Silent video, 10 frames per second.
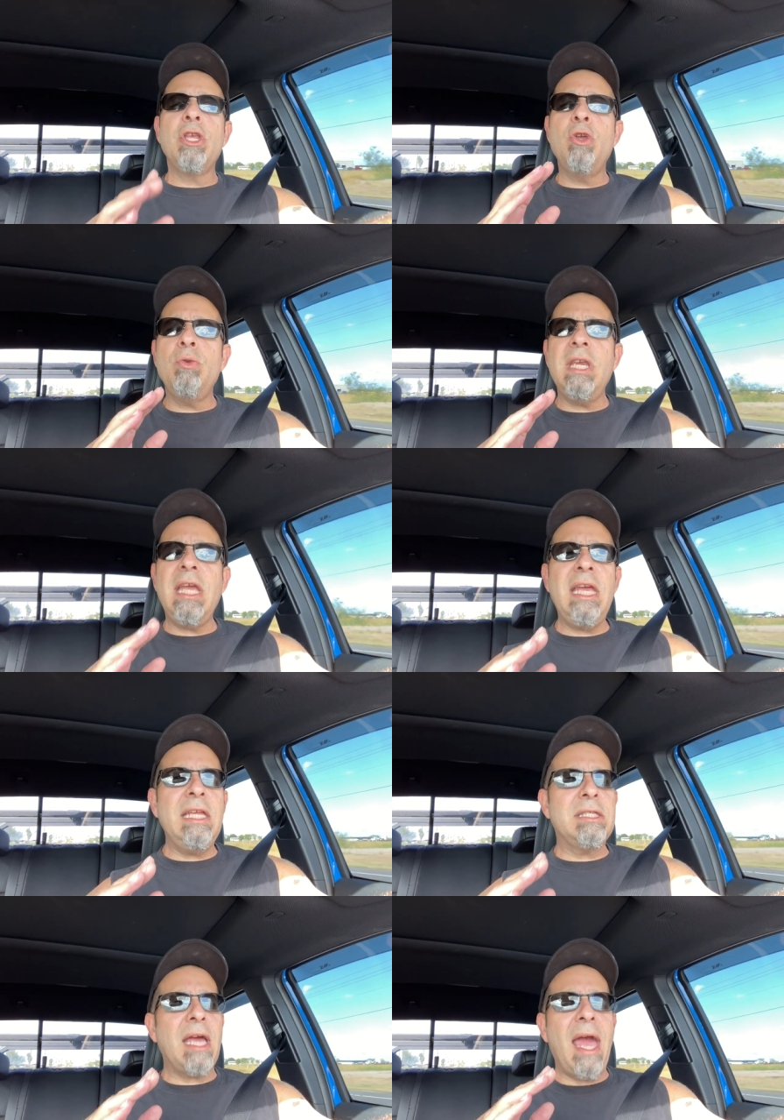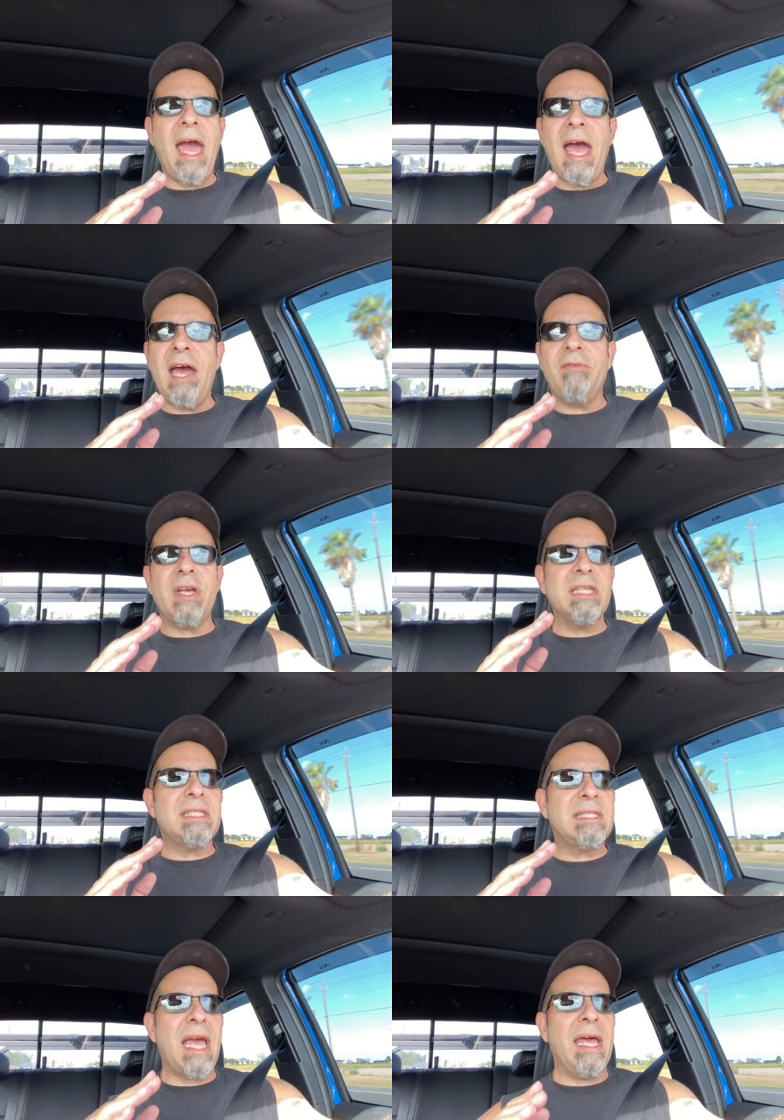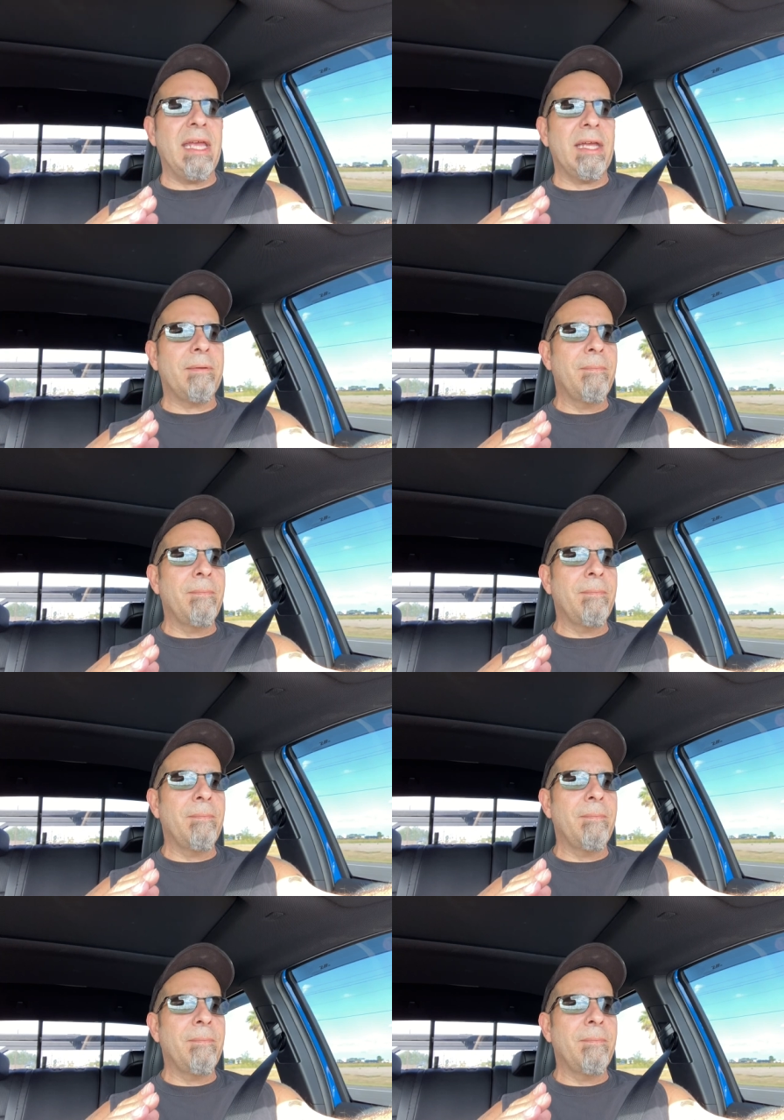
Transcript: you need to have a setting,